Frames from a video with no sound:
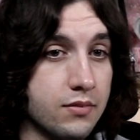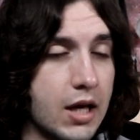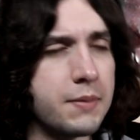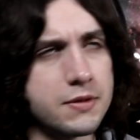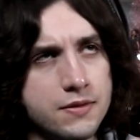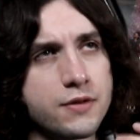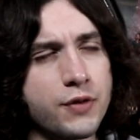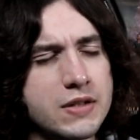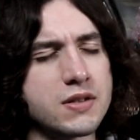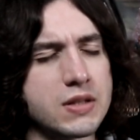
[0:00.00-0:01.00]
I mean, their
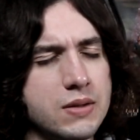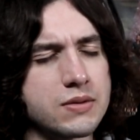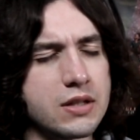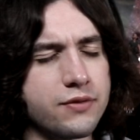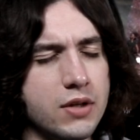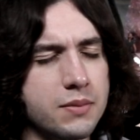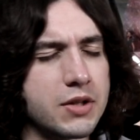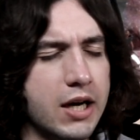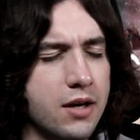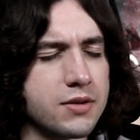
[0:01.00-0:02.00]
face looks a little different, but
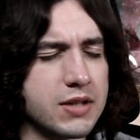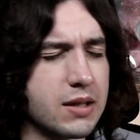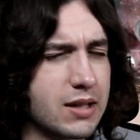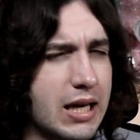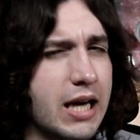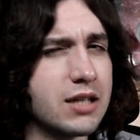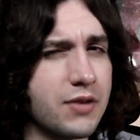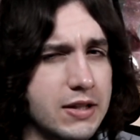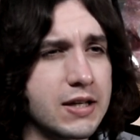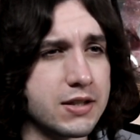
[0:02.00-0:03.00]
their hair is like kind of
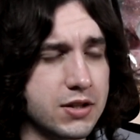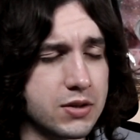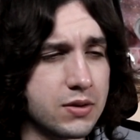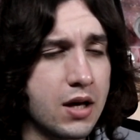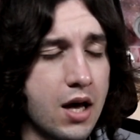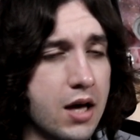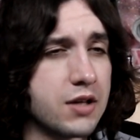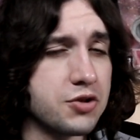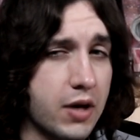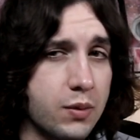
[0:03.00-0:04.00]
identical.
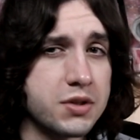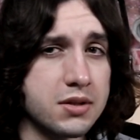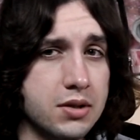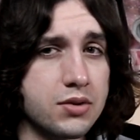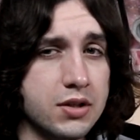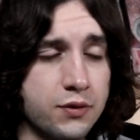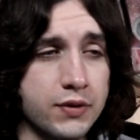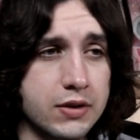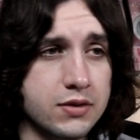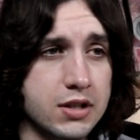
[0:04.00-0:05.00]
So I was a little
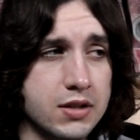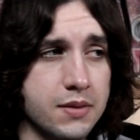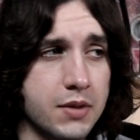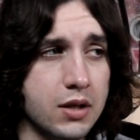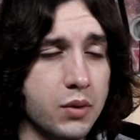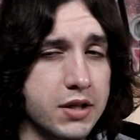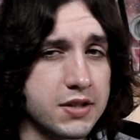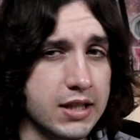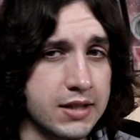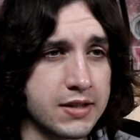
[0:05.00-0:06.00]
confused, because I'm like, wait a
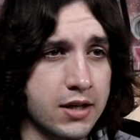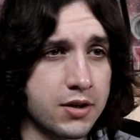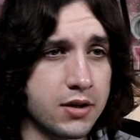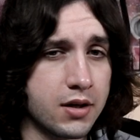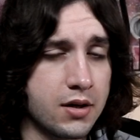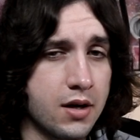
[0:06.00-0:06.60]
second, is that her?